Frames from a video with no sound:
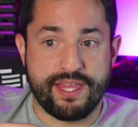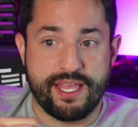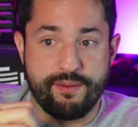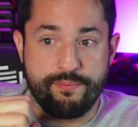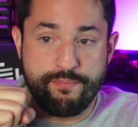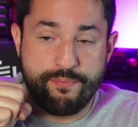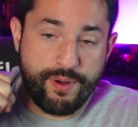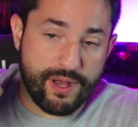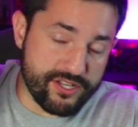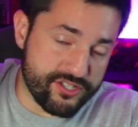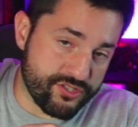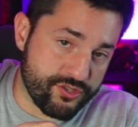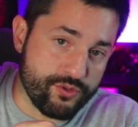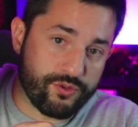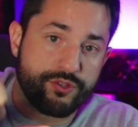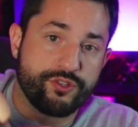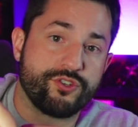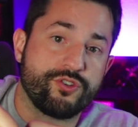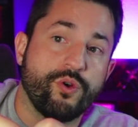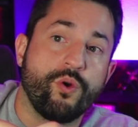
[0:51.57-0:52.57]
They bust
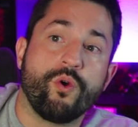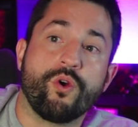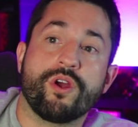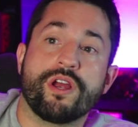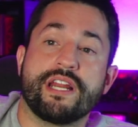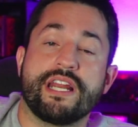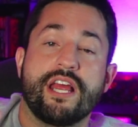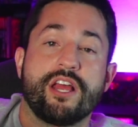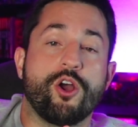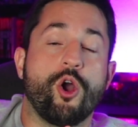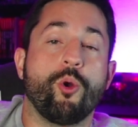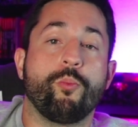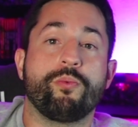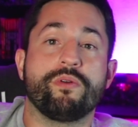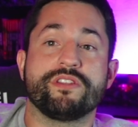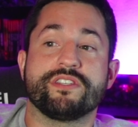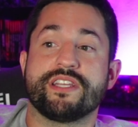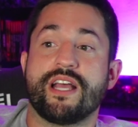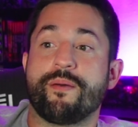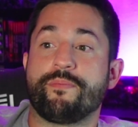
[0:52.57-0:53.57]
through the door and it
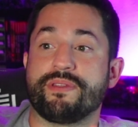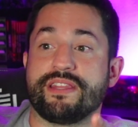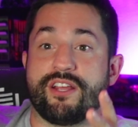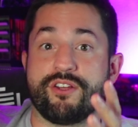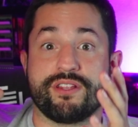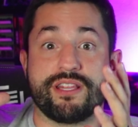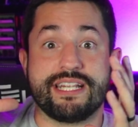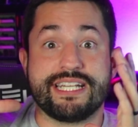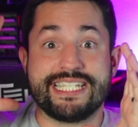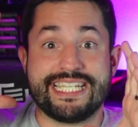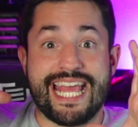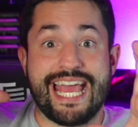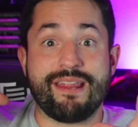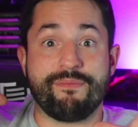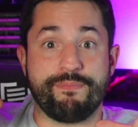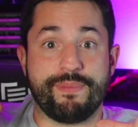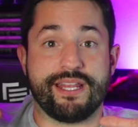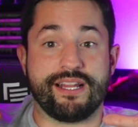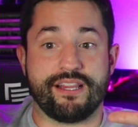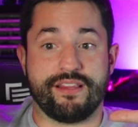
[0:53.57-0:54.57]
opens up and they're in the
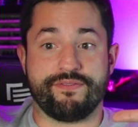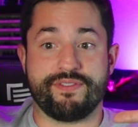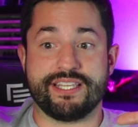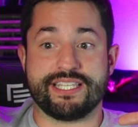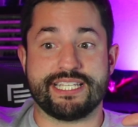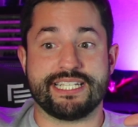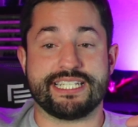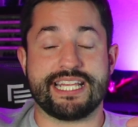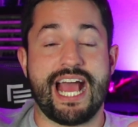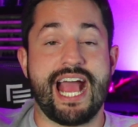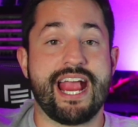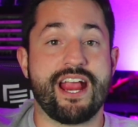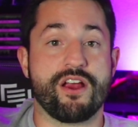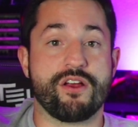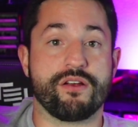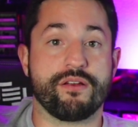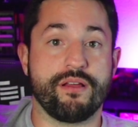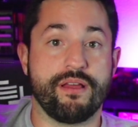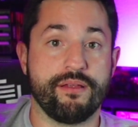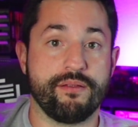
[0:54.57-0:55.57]
dead middle of this
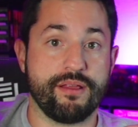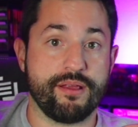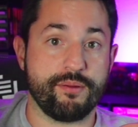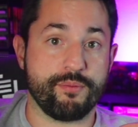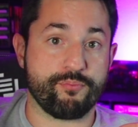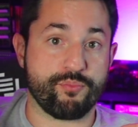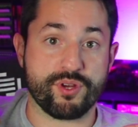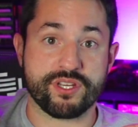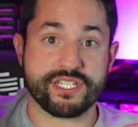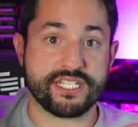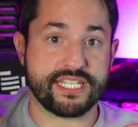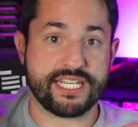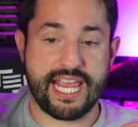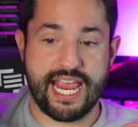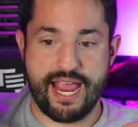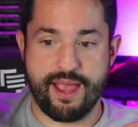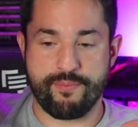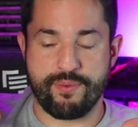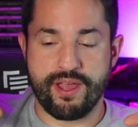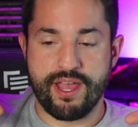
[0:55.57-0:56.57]
entire prison
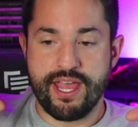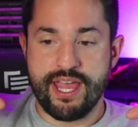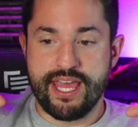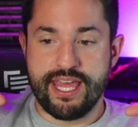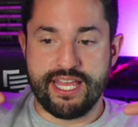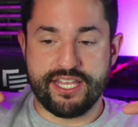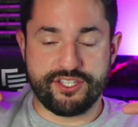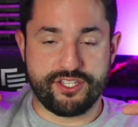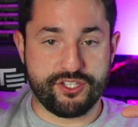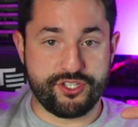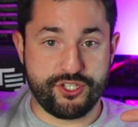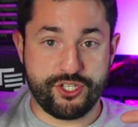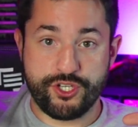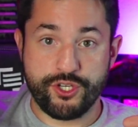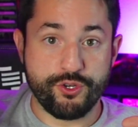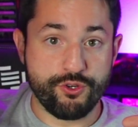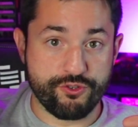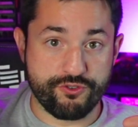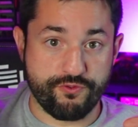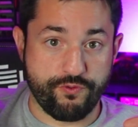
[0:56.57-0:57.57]
camp. It's this
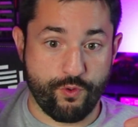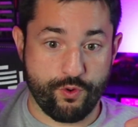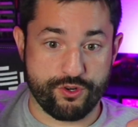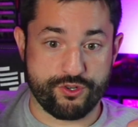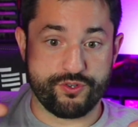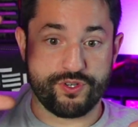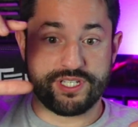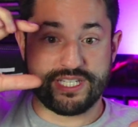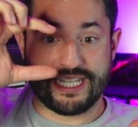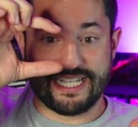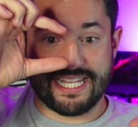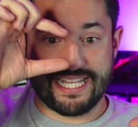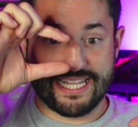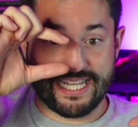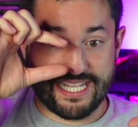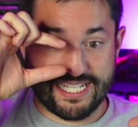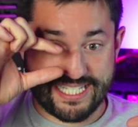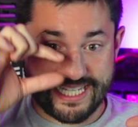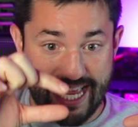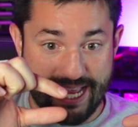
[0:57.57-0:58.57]
huge fortress and in
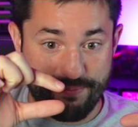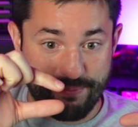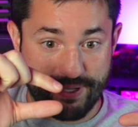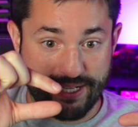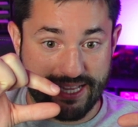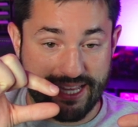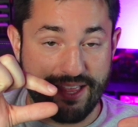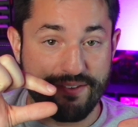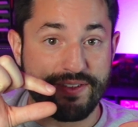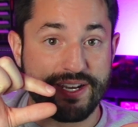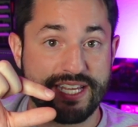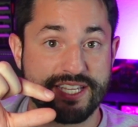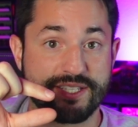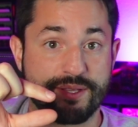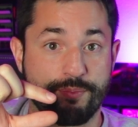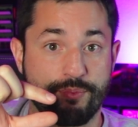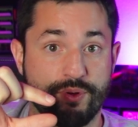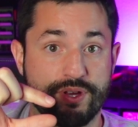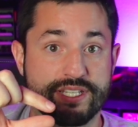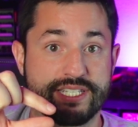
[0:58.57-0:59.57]
the dead middle of it is
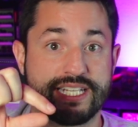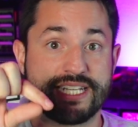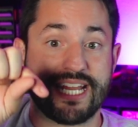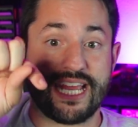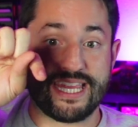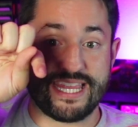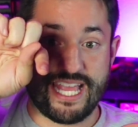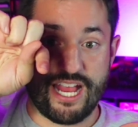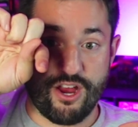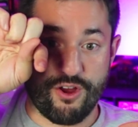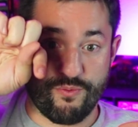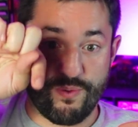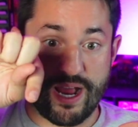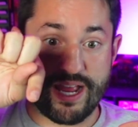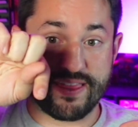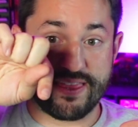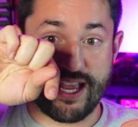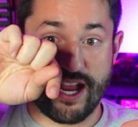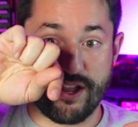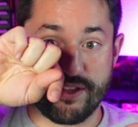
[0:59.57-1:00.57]
the prison and they are
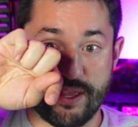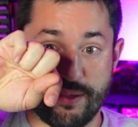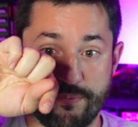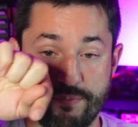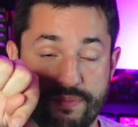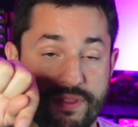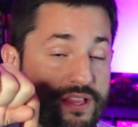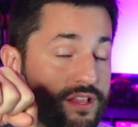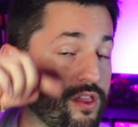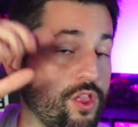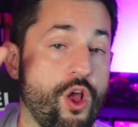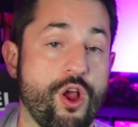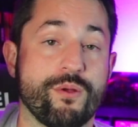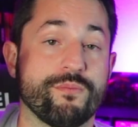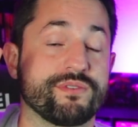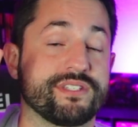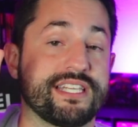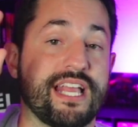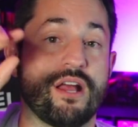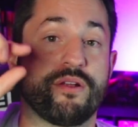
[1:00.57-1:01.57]
right there. The
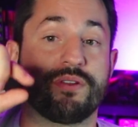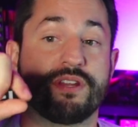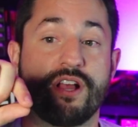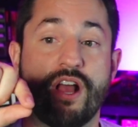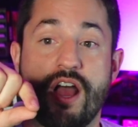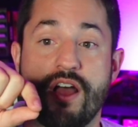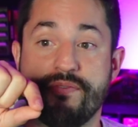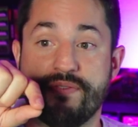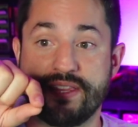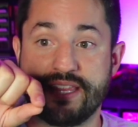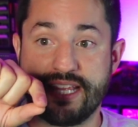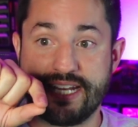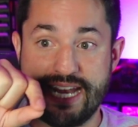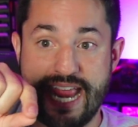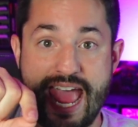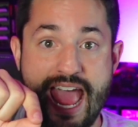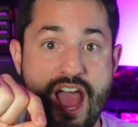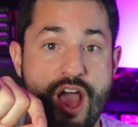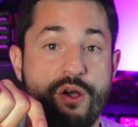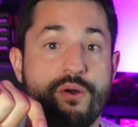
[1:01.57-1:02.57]
alarm's sounding off and they
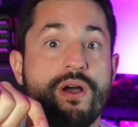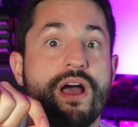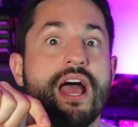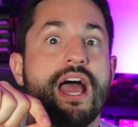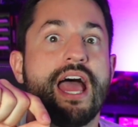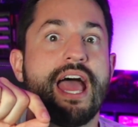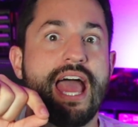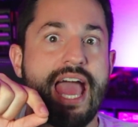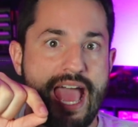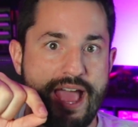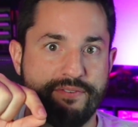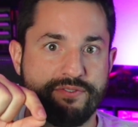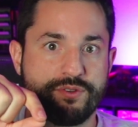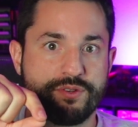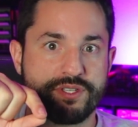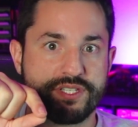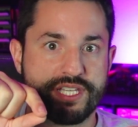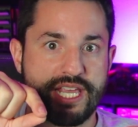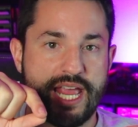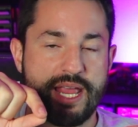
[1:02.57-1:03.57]
now have to
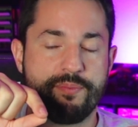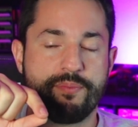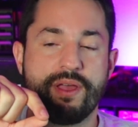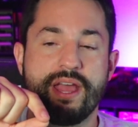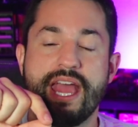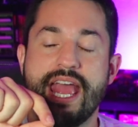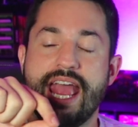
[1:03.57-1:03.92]
escape.